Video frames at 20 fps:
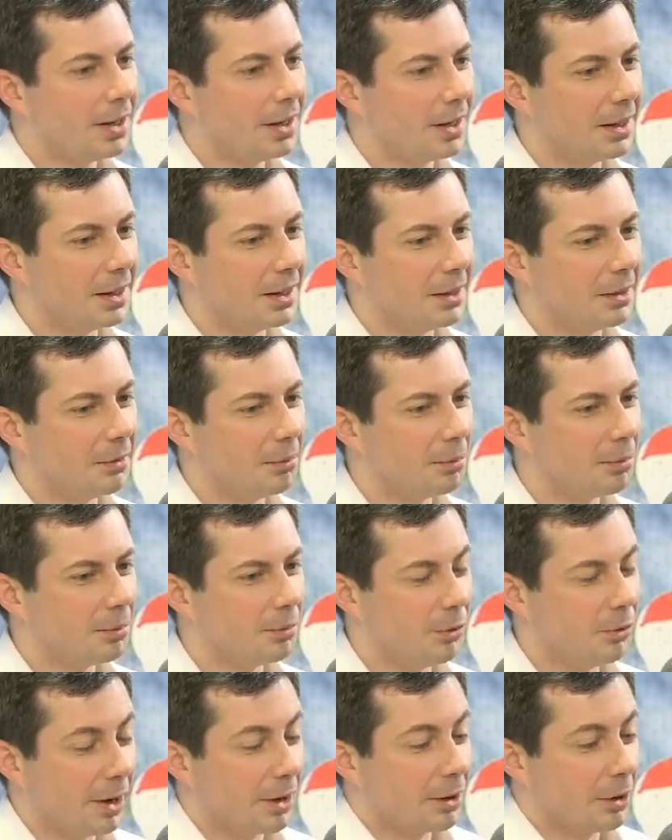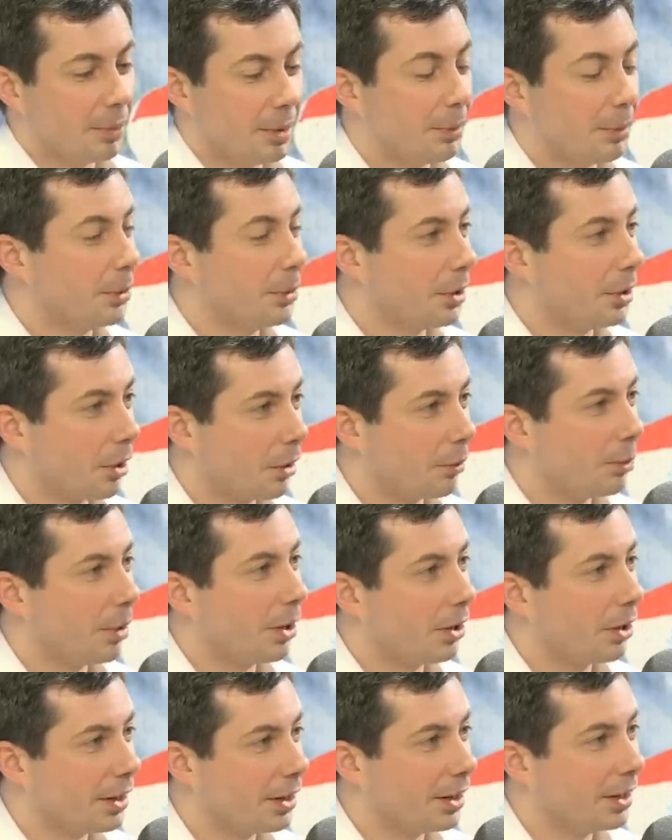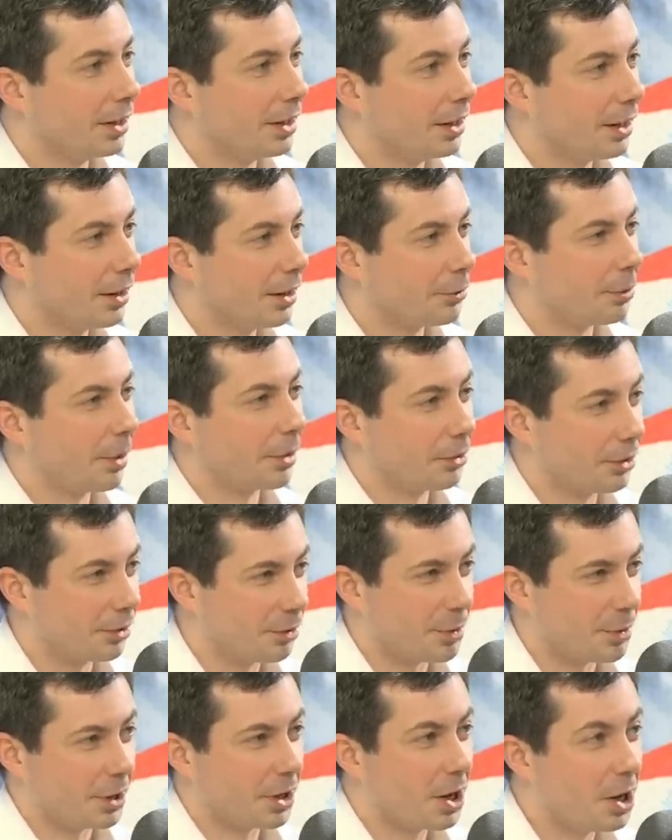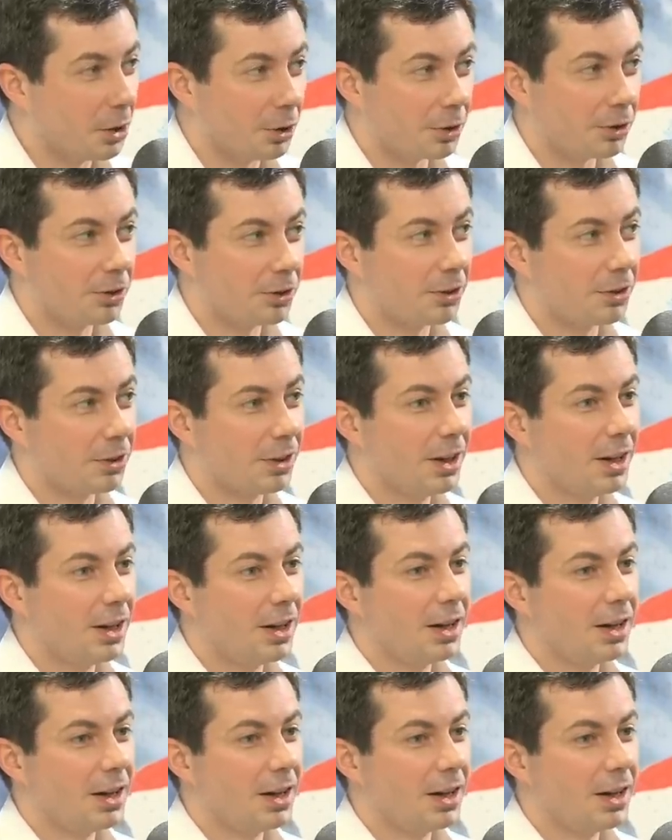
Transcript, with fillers: uh, frankly, people in our party, especially from the coasts,